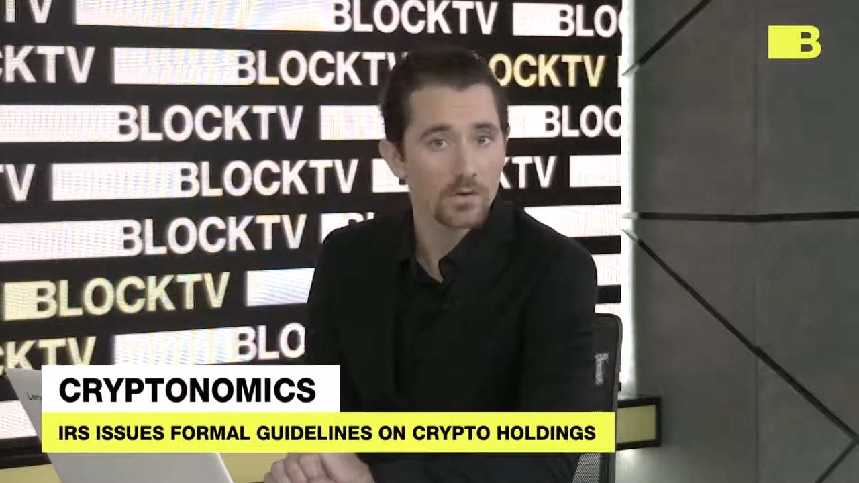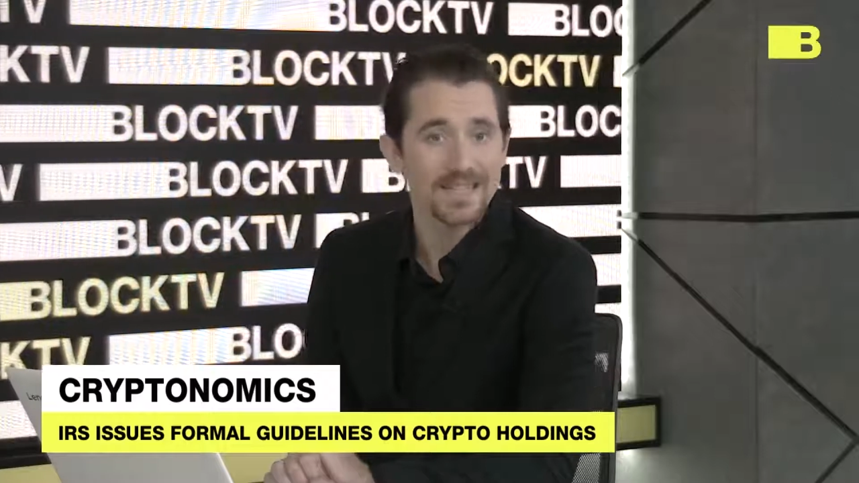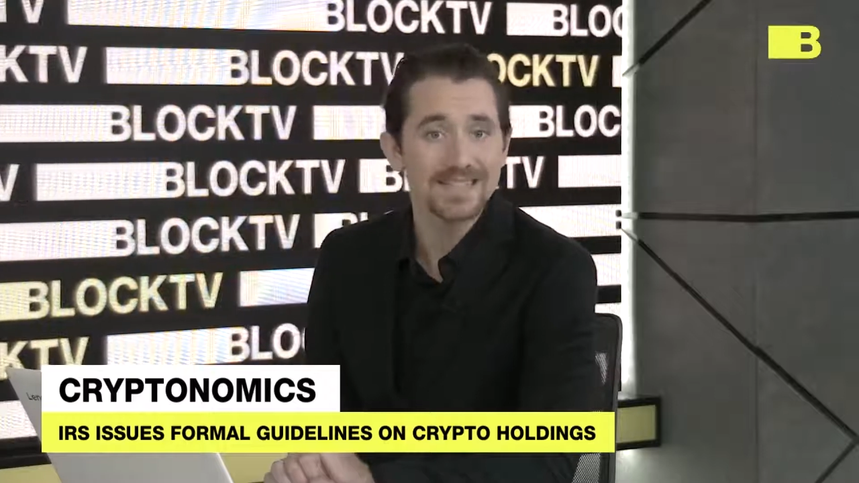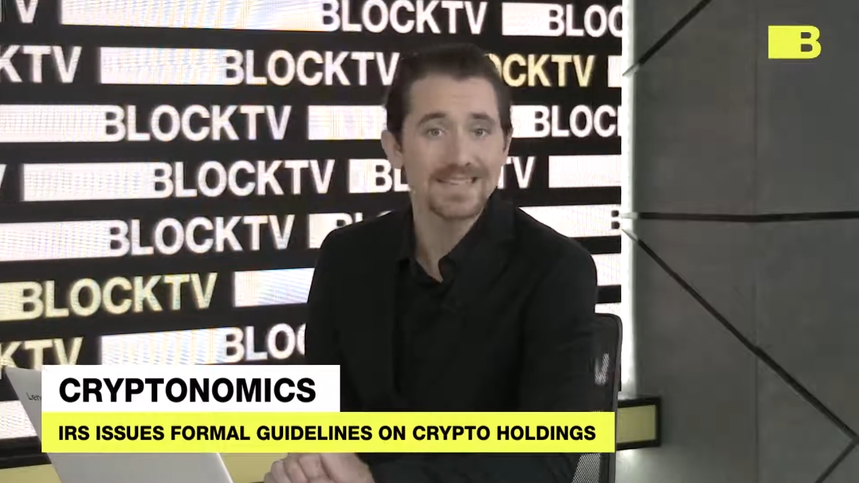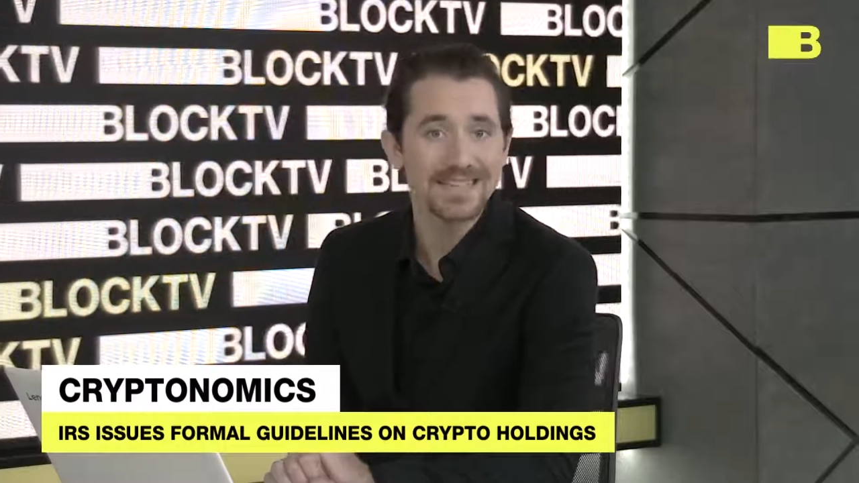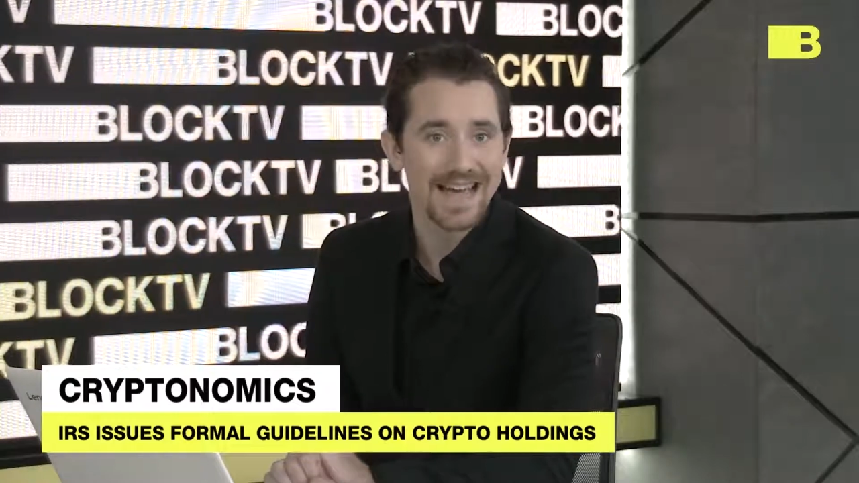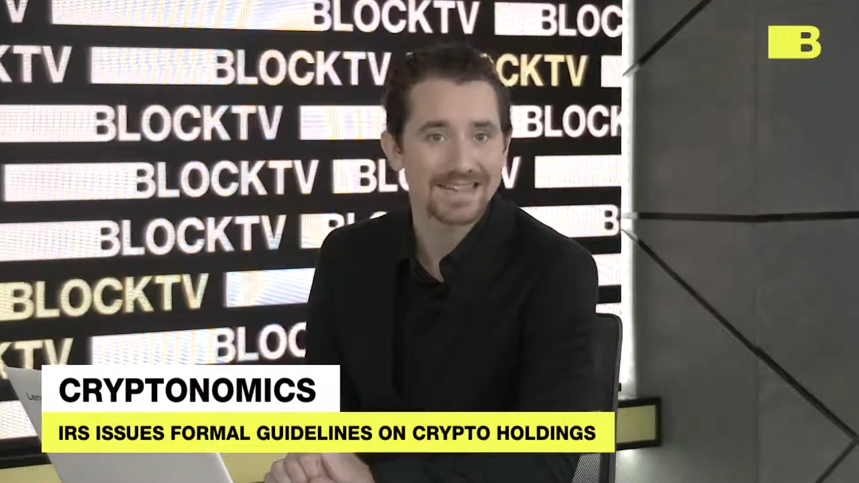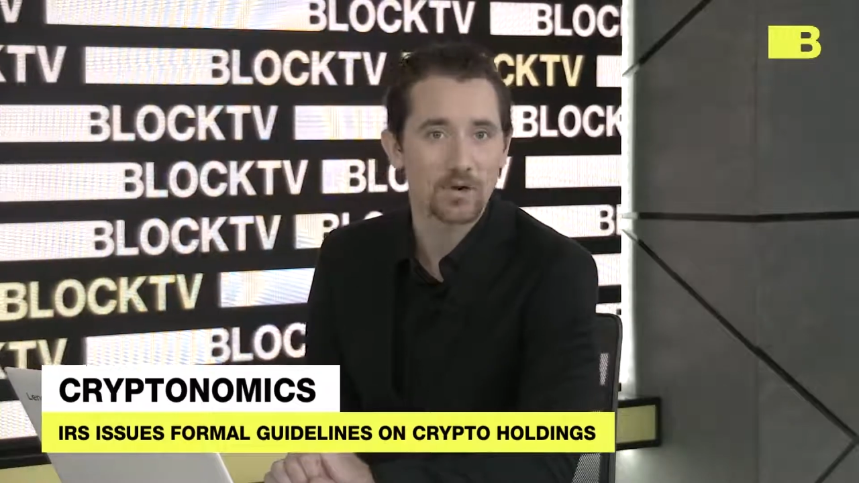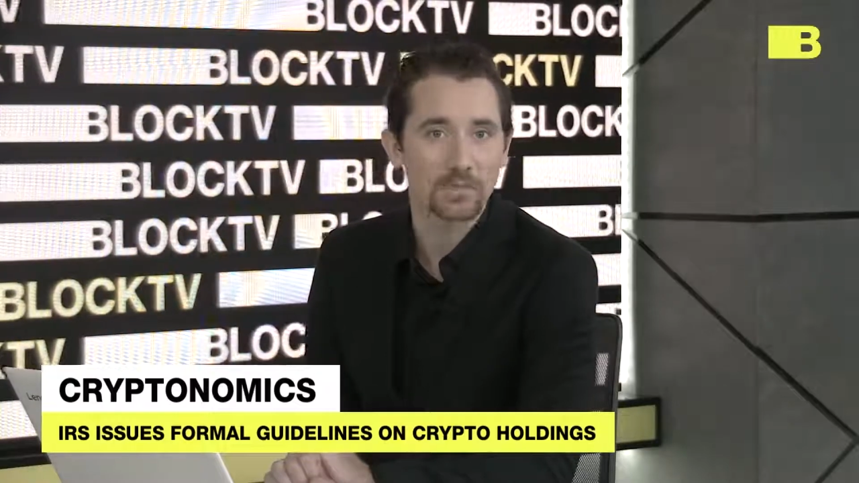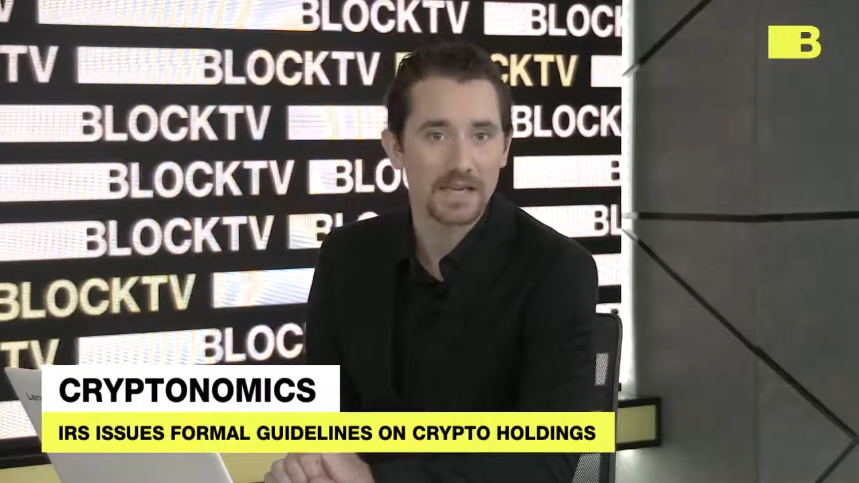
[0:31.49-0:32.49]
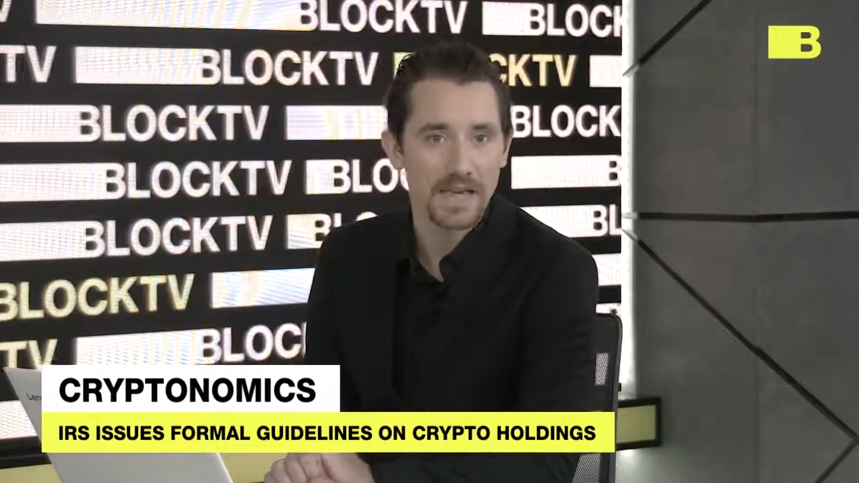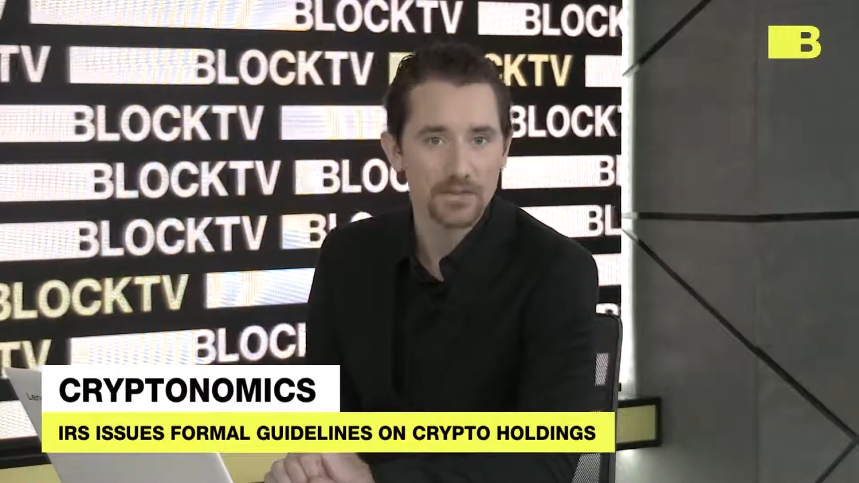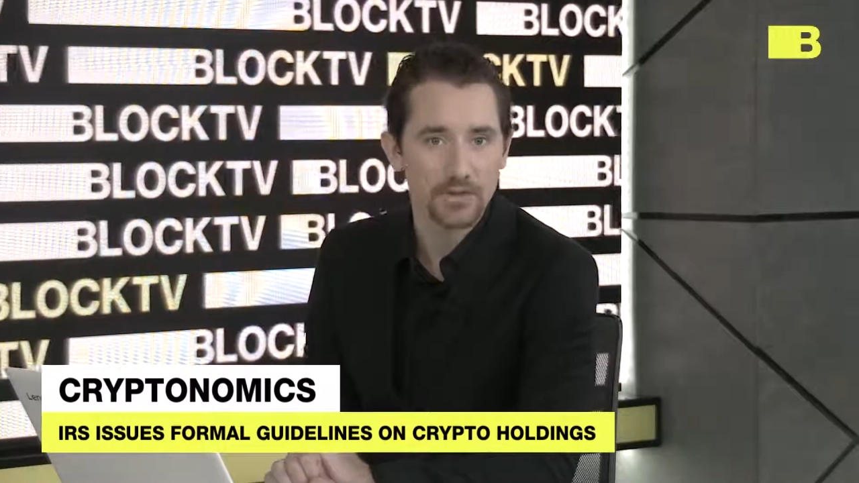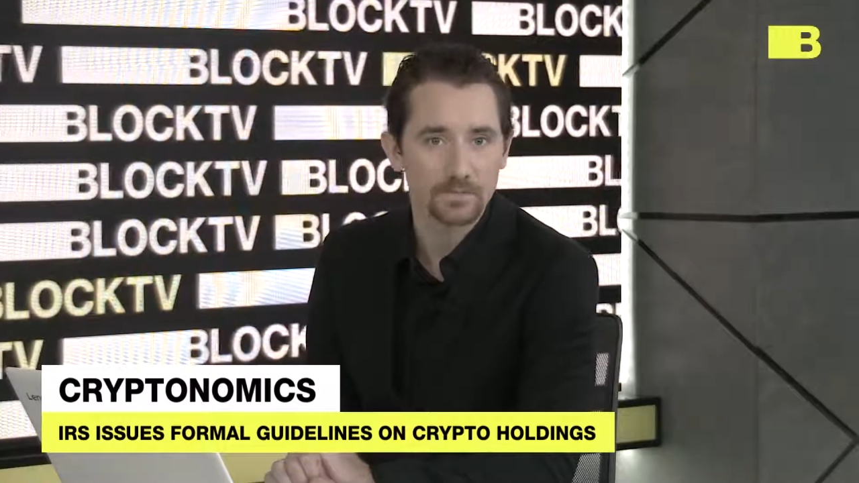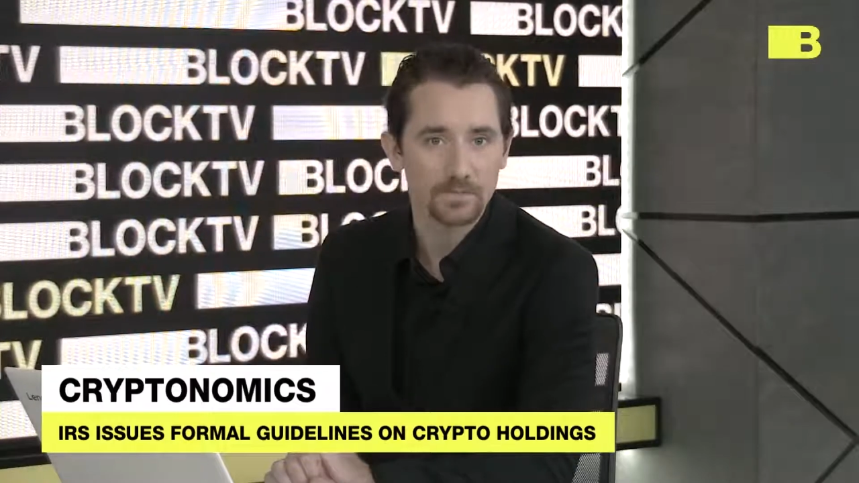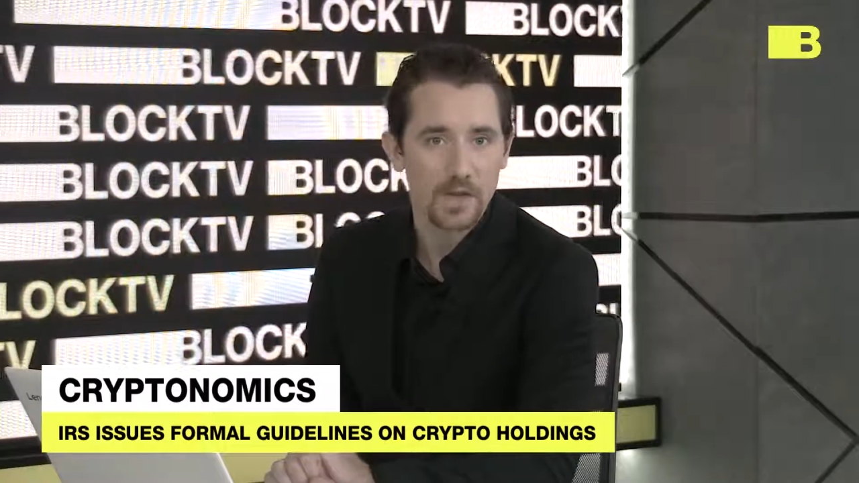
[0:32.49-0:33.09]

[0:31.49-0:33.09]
triggers a tax obligation.